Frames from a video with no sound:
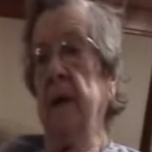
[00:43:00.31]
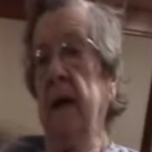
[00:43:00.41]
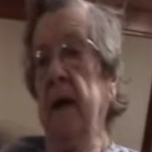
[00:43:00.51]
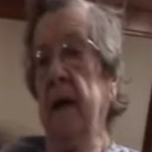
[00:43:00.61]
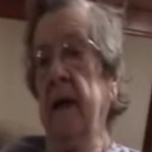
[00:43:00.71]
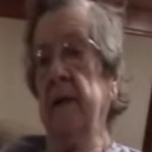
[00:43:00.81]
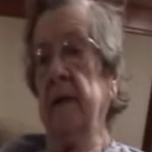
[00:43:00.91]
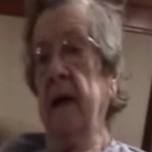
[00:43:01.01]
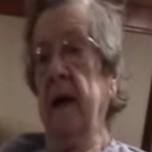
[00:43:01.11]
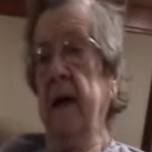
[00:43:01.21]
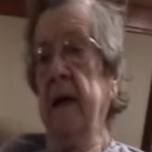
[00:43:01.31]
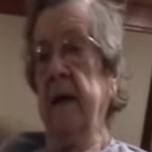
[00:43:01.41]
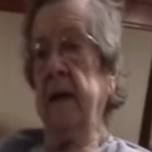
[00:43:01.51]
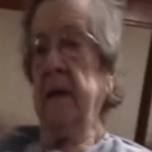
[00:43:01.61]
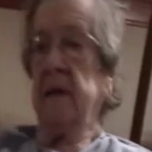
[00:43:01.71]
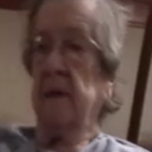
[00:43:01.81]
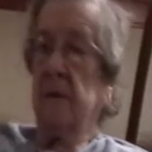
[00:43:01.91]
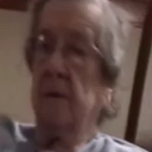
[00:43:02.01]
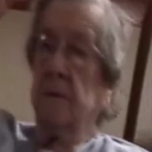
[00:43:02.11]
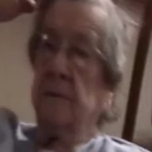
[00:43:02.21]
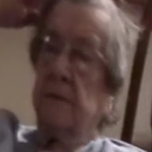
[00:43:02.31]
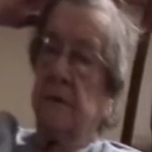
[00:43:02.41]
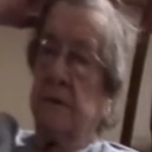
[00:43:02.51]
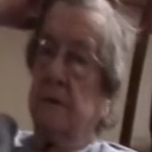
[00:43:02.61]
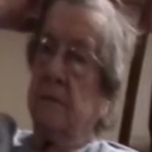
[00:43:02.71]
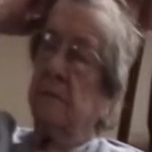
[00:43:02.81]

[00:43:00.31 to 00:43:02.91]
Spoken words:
I had ink at home, so.